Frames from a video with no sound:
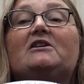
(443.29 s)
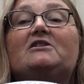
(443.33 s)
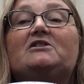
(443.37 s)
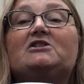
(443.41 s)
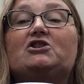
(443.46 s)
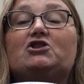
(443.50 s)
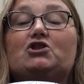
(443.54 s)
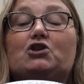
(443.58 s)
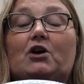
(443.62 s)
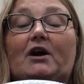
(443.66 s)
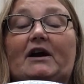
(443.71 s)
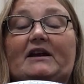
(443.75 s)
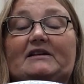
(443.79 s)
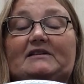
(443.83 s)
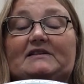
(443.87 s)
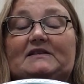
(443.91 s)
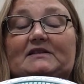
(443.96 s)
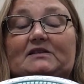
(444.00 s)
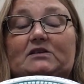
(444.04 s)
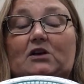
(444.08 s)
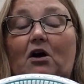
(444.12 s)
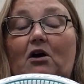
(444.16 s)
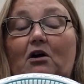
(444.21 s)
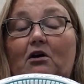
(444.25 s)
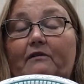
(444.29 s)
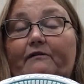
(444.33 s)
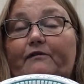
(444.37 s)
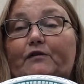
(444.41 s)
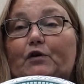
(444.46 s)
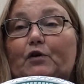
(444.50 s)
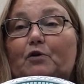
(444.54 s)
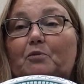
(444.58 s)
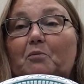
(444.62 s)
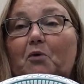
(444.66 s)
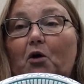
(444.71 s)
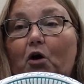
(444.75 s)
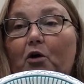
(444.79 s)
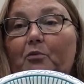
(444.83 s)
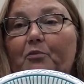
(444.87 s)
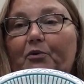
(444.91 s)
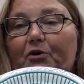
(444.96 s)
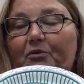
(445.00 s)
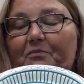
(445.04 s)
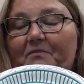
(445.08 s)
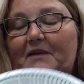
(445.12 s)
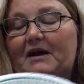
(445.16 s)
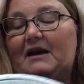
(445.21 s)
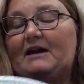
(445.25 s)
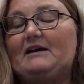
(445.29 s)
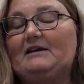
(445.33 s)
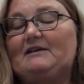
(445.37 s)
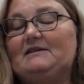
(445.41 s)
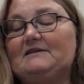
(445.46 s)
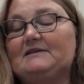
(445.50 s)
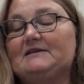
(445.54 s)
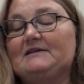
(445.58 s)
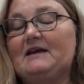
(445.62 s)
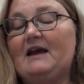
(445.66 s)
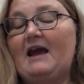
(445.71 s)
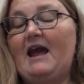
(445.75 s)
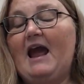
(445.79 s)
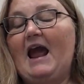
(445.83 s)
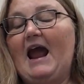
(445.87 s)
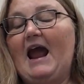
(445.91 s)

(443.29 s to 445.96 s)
to try to solve your marble maze.